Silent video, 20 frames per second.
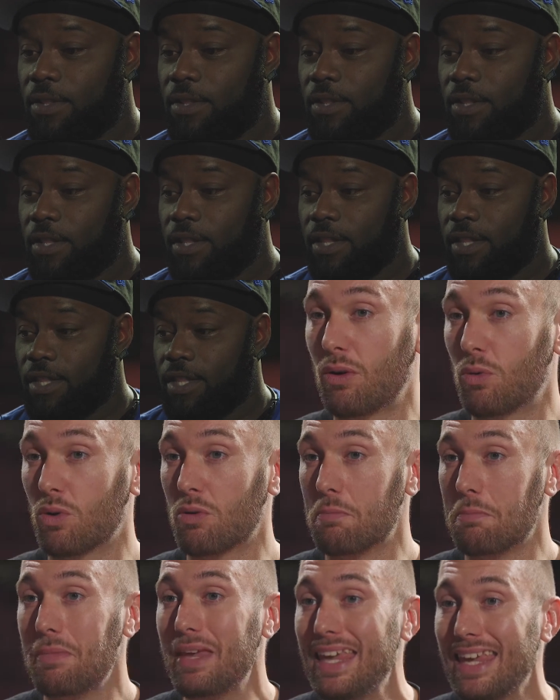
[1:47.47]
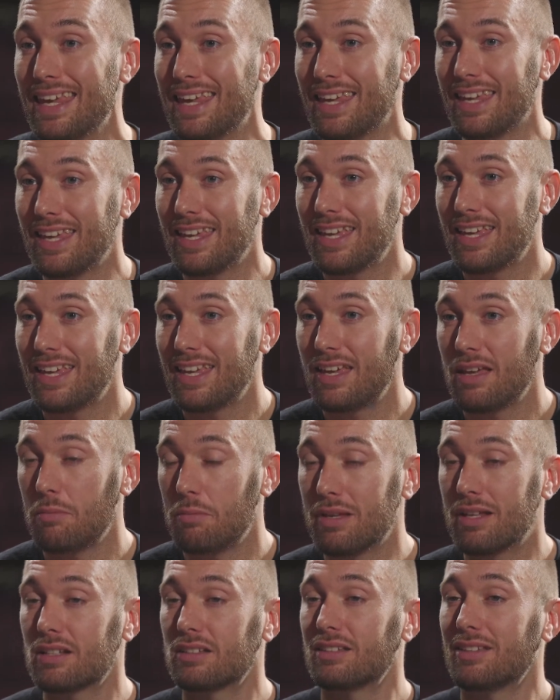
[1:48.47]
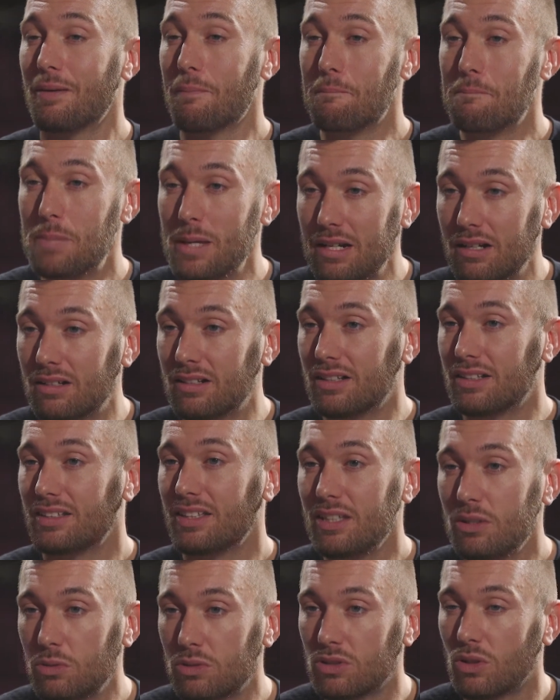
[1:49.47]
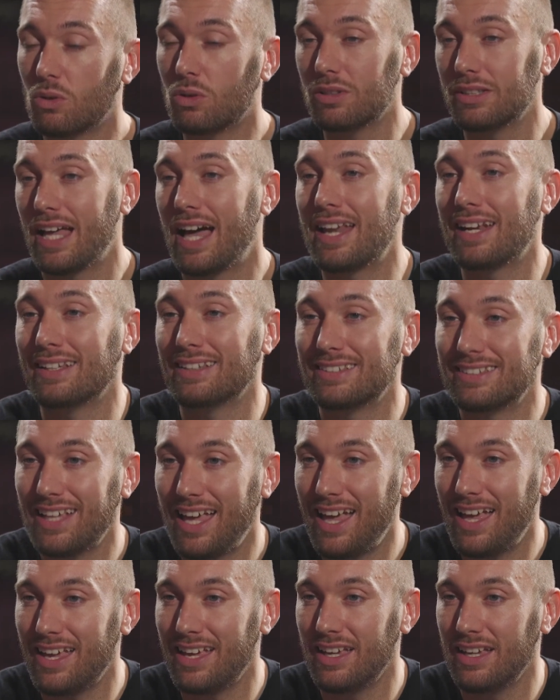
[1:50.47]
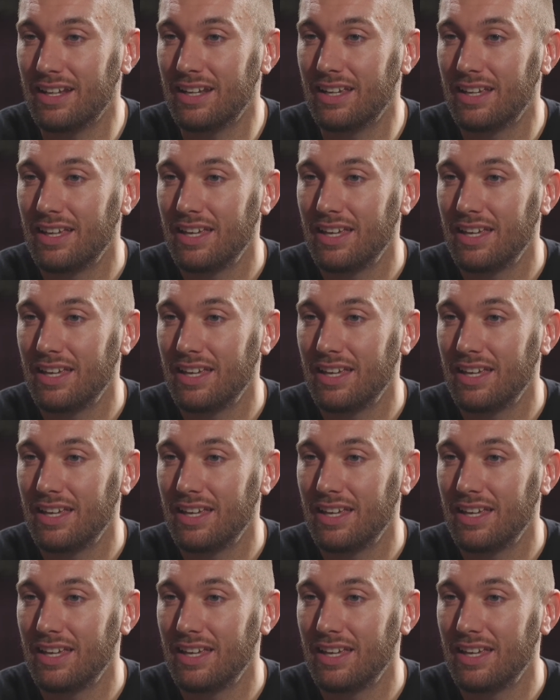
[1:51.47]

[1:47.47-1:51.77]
thinking they were me because of the bitterness he was holding on inside.